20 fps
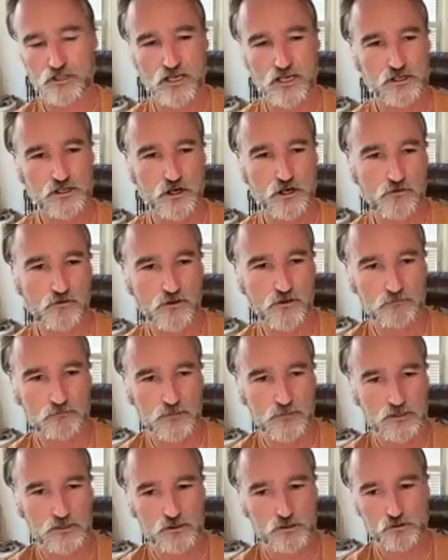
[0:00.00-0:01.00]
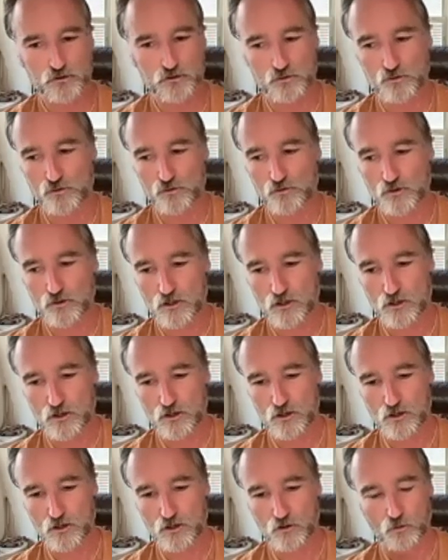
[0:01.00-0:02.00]
can turn them into
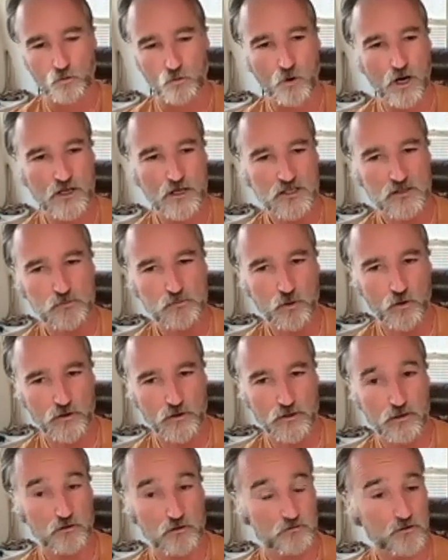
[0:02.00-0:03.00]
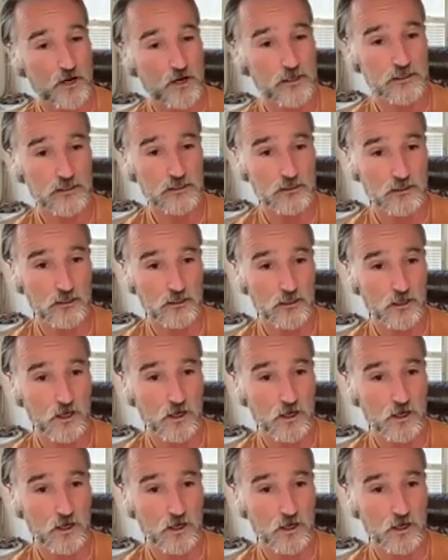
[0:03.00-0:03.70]
one sport, running.